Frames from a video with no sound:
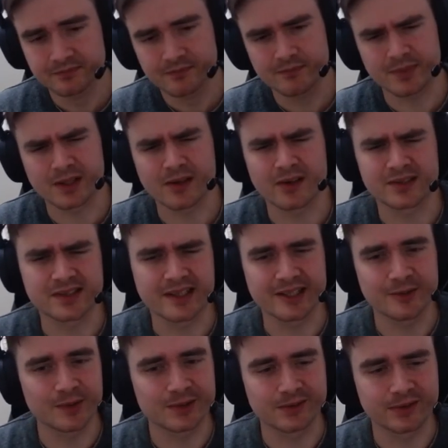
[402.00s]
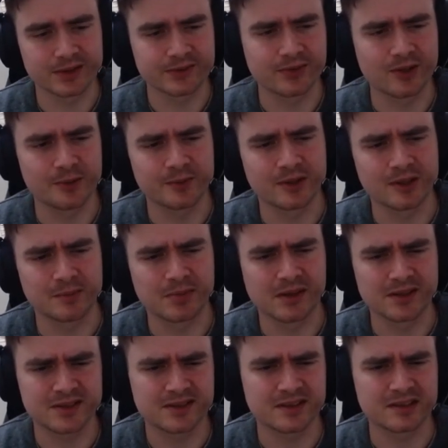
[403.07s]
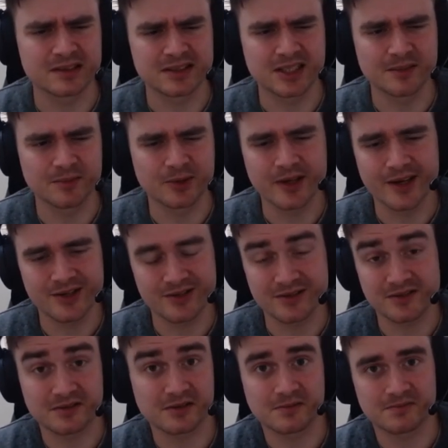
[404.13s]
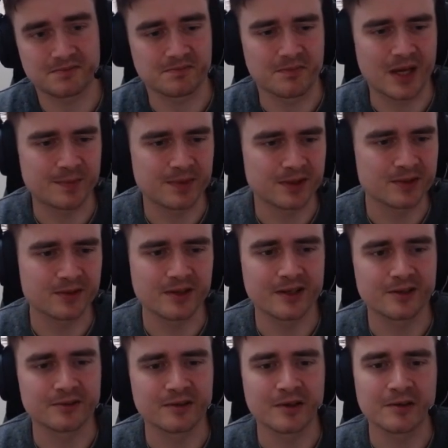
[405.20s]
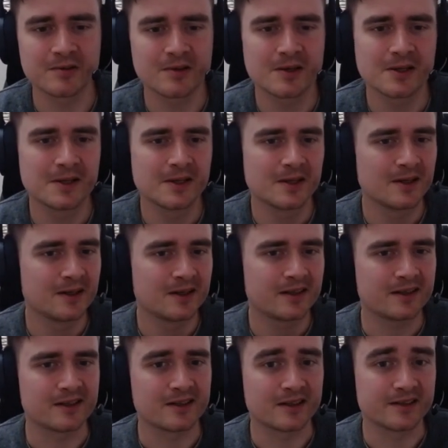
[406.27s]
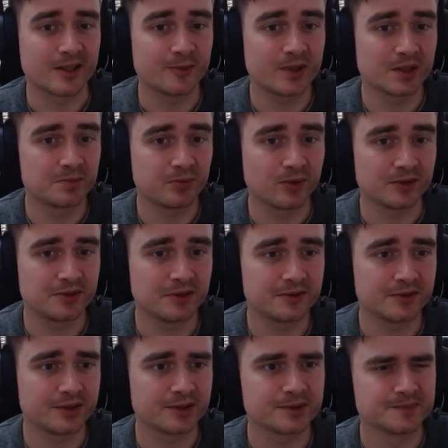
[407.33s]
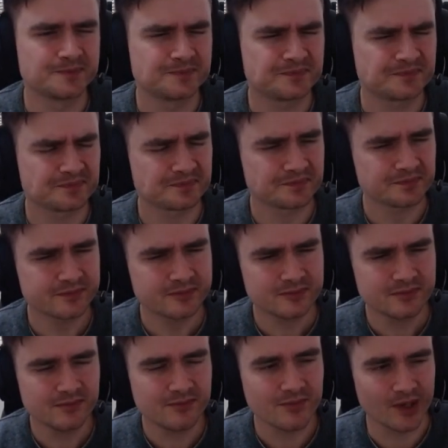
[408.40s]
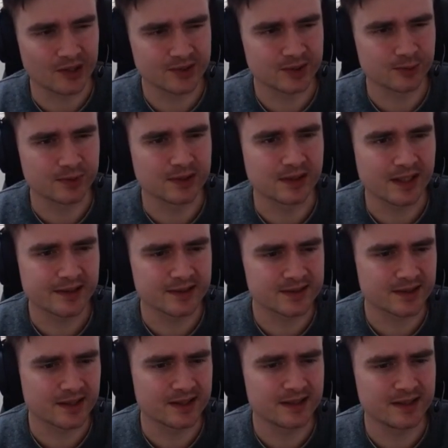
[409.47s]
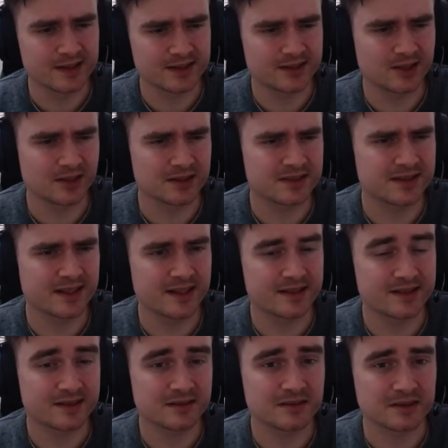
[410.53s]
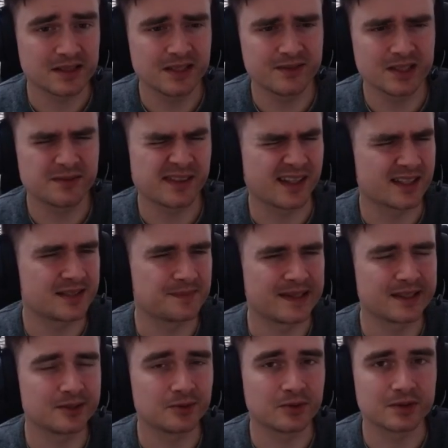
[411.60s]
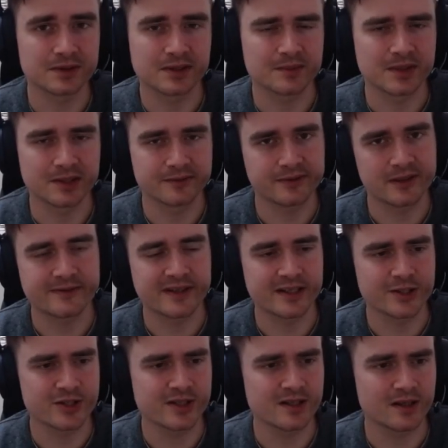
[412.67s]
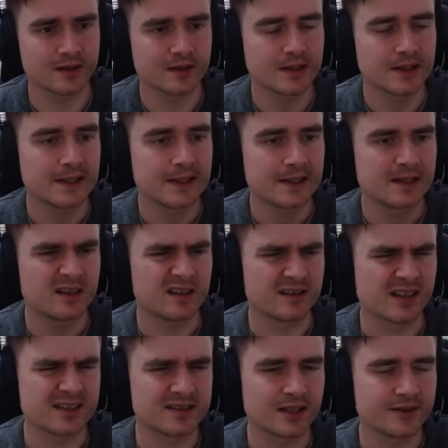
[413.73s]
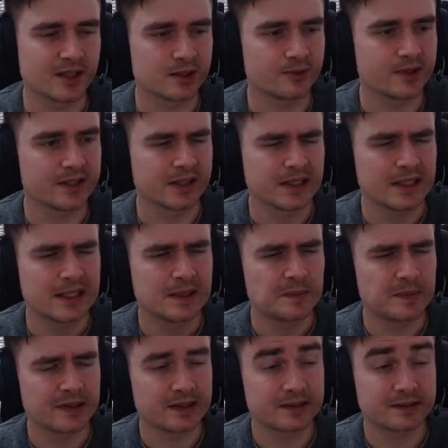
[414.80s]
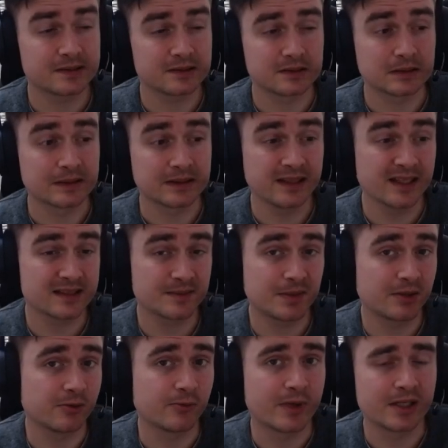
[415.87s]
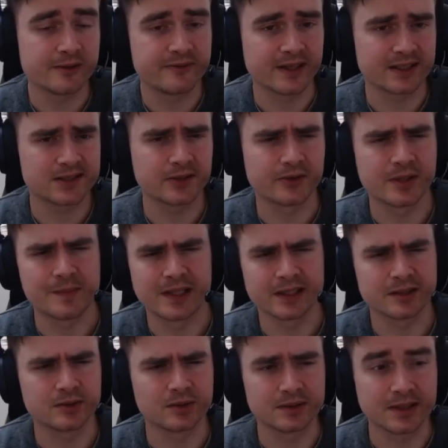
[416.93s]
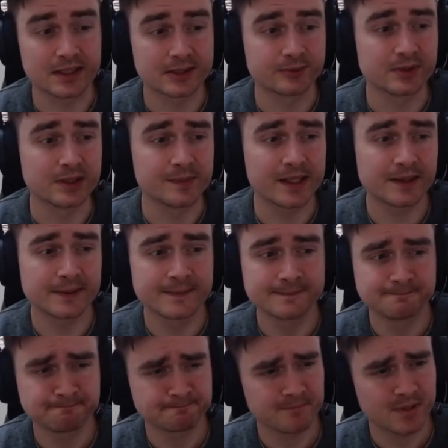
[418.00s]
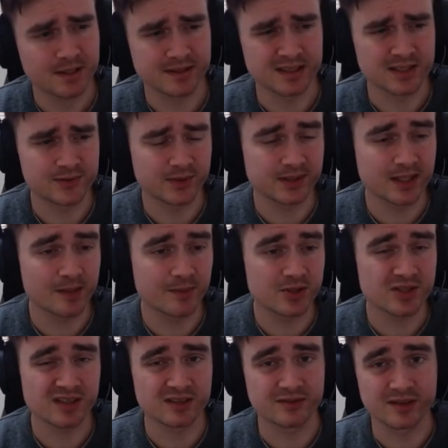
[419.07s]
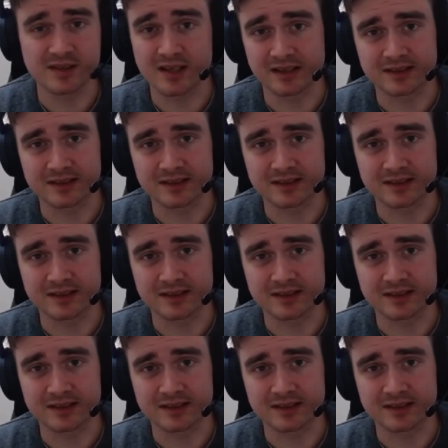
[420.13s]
because yeah, you want to transform her, but still in some occasions it might be good, I don't know. Then we got Broad Turfinger. I also really like this guy. He has solid stats, even if he gets Melgatort. I mean, 5 energy card, that's not that great, but he has a powerful rally effect, so the Melgatort doesn't really matter. He deals 3 damage, and if the target